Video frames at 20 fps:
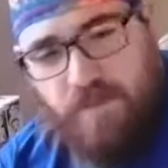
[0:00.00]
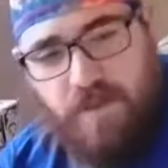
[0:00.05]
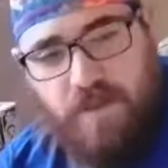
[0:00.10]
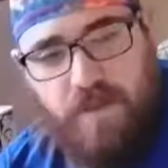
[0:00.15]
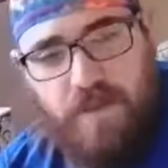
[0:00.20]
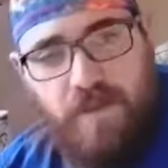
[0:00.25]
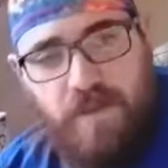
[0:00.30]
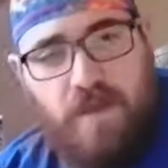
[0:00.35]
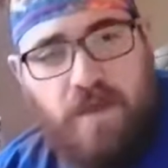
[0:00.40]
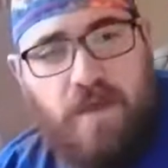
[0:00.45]
play,
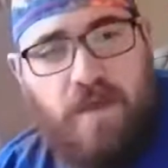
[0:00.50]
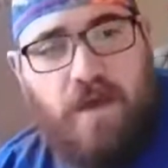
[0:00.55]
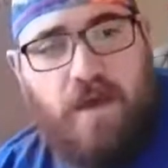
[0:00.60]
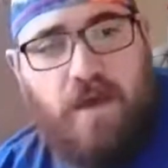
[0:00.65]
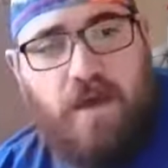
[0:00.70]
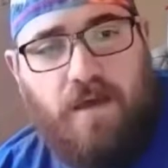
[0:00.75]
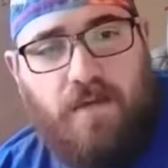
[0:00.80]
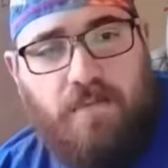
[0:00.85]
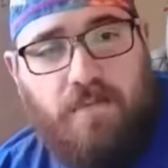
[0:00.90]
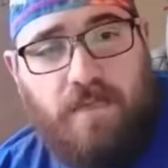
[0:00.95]

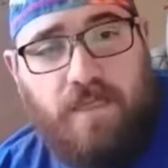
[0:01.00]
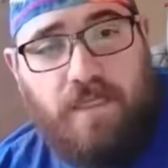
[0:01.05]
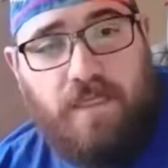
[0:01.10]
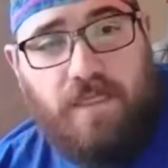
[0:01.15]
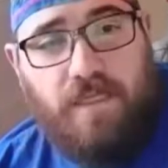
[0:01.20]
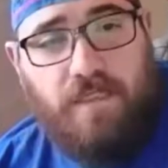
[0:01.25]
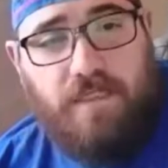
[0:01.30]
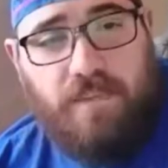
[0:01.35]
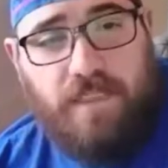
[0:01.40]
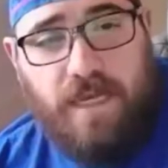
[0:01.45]
he
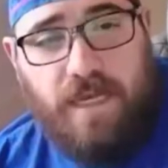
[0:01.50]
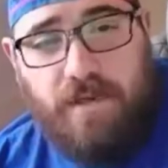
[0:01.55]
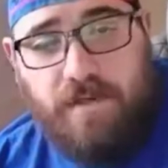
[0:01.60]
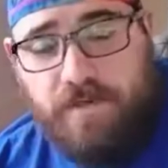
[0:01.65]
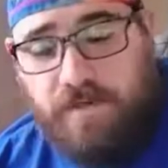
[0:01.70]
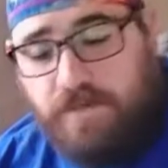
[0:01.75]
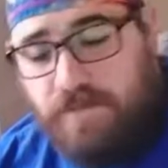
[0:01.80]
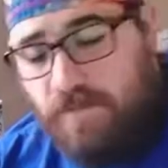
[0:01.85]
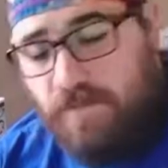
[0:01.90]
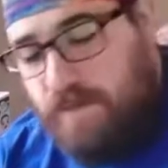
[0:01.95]
is out
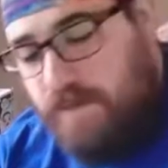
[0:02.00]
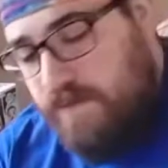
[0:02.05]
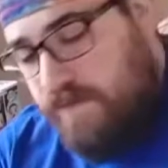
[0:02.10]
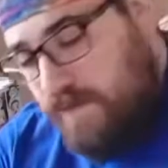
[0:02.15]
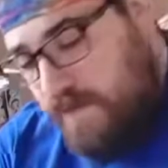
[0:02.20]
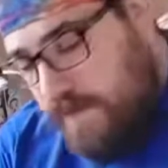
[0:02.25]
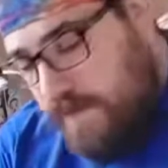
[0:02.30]
as well.